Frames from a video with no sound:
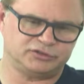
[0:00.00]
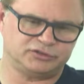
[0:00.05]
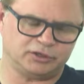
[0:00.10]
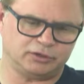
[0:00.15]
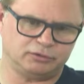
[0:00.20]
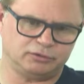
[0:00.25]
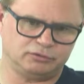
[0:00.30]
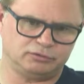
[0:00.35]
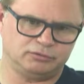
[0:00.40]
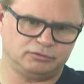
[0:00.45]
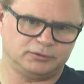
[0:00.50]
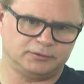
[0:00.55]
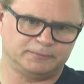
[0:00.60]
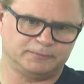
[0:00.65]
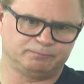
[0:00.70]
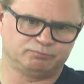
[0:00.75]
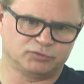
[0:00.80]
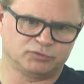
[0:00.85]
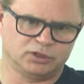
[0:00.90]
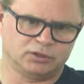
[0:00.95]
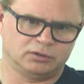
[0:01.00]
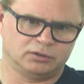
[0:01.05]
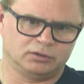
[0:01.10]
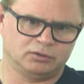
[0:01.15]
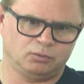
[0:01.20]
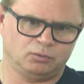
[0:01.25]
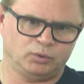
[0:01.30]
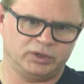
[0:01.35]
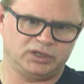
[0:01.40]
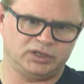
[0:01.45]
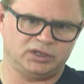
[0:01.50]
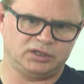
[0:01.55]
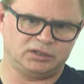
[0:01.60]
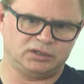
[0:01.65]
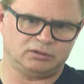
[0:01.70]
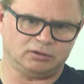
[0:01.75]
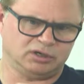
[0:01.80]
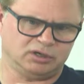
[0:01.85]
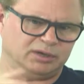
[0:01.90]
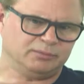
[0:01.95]
So
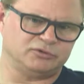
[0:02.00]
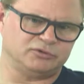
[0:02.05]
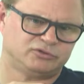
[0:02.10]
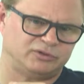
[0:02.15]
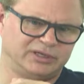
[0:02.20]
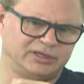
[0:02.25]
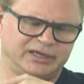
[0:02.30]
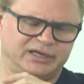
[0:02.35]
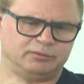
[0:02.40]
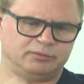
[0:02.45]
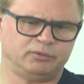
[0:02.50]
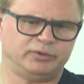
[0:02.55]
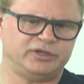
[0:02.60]
I'll come onto it later,